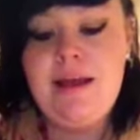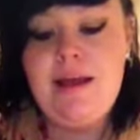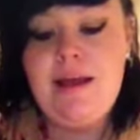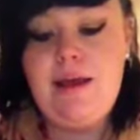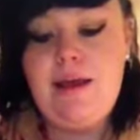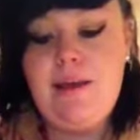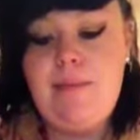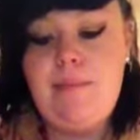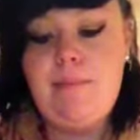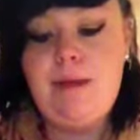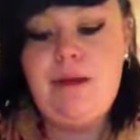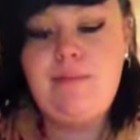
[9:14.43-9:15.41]

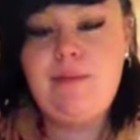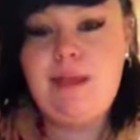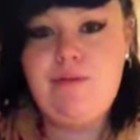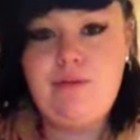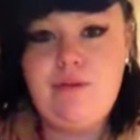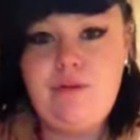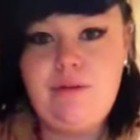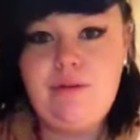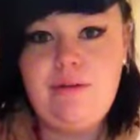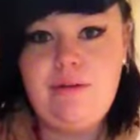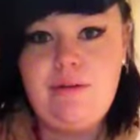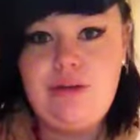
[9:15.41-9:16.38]
And I'm never
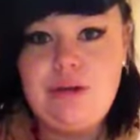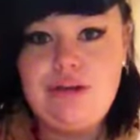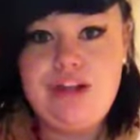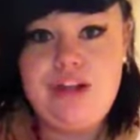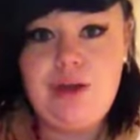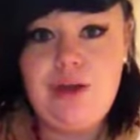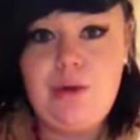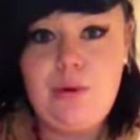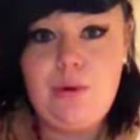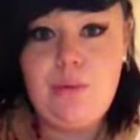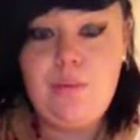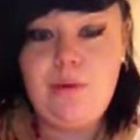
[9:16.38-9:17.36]
usually at
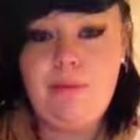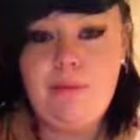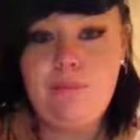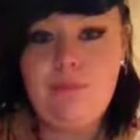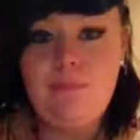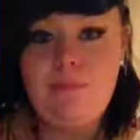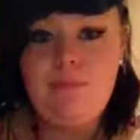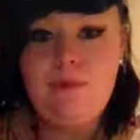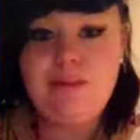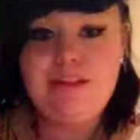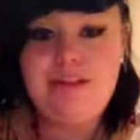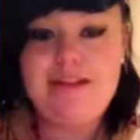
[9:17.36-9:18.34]
home. And
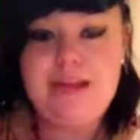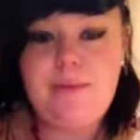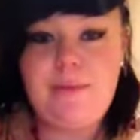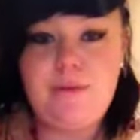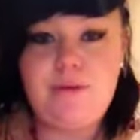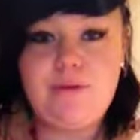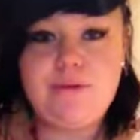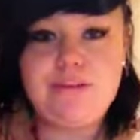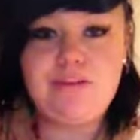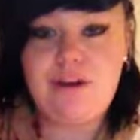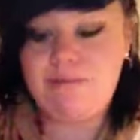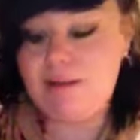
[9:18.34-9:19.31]
most of the time I'm at Lewis's
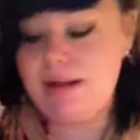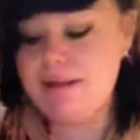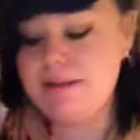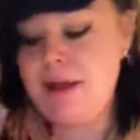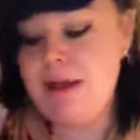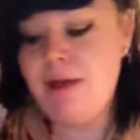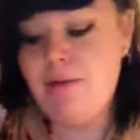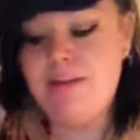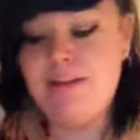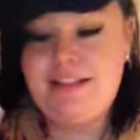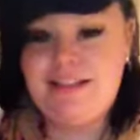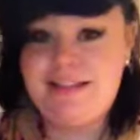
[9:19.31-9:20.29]
grandma's,
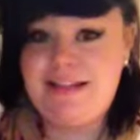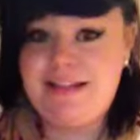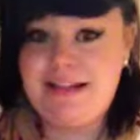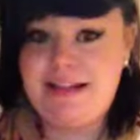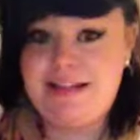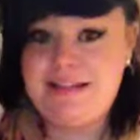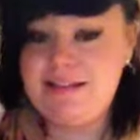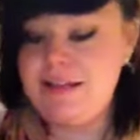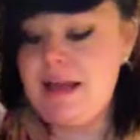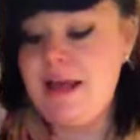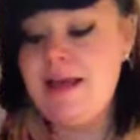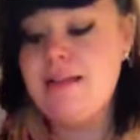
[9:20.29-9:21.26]
which is in St Helens.
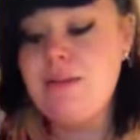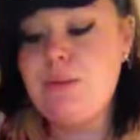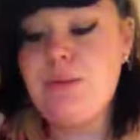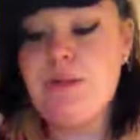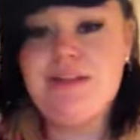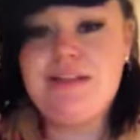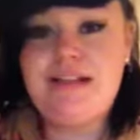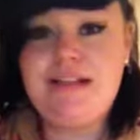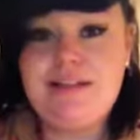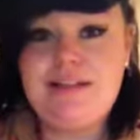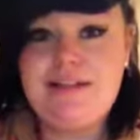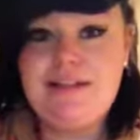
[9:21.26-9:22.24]
So we go to St
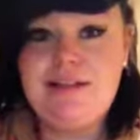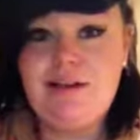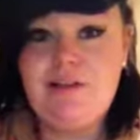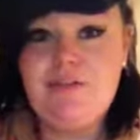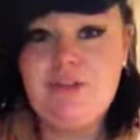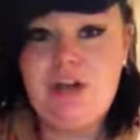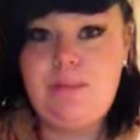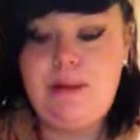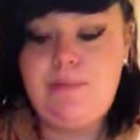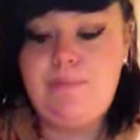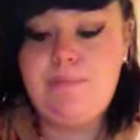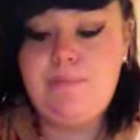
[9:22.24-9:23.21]
Helens a lot for
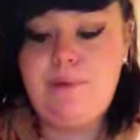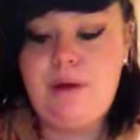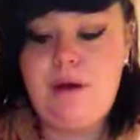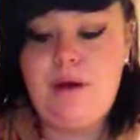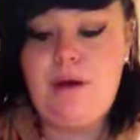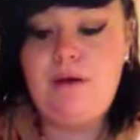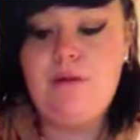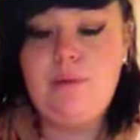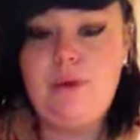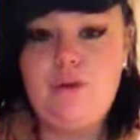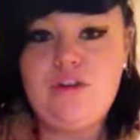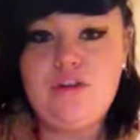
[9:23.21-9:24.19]
shopping, or we
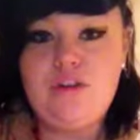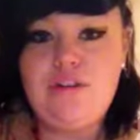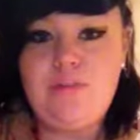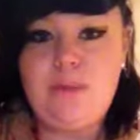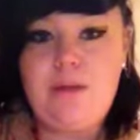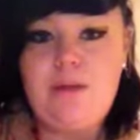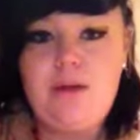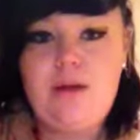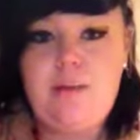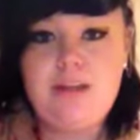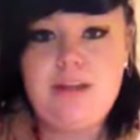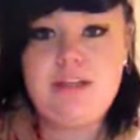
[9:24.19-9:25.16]
go to Liverpool or
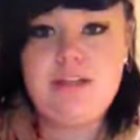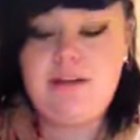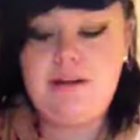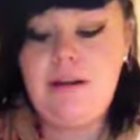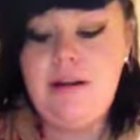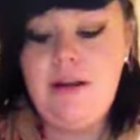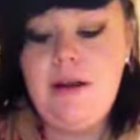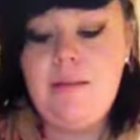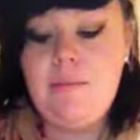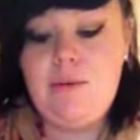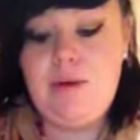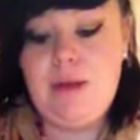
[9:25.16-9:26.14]
Manchester.
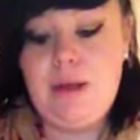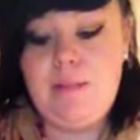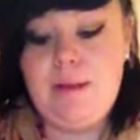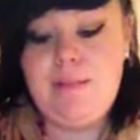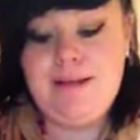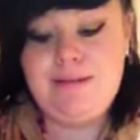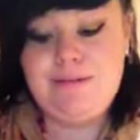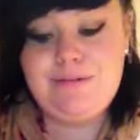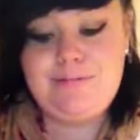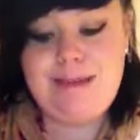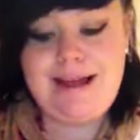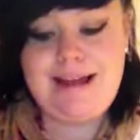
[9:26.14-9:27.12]
But I picked up
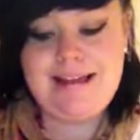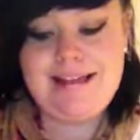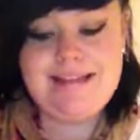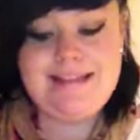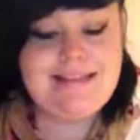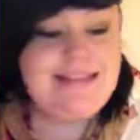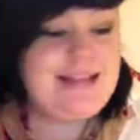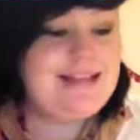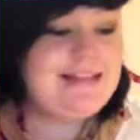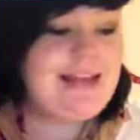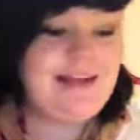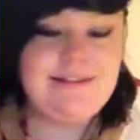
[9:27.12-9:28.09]
some bargains, and
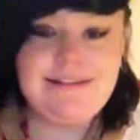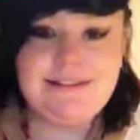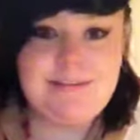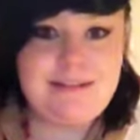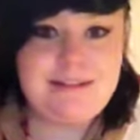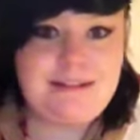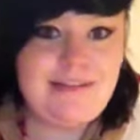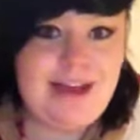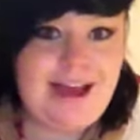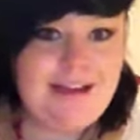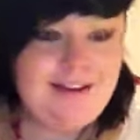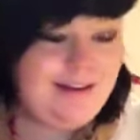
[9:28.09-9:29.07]
this candle smells
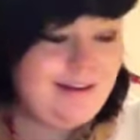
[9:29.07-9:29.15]
divine.